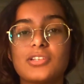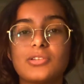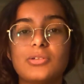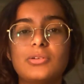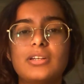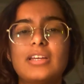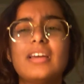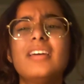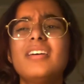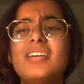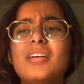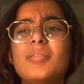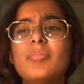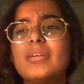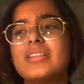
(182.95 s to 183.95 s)
including
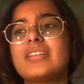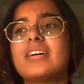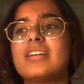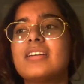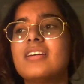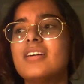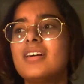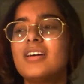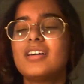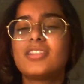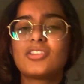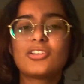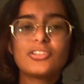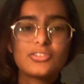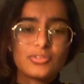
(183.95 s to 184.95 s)
him, and then
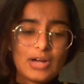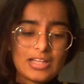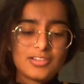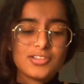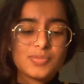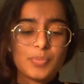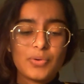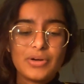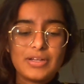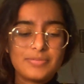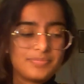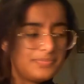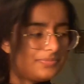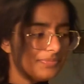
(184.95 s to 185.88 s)
they're, at this point,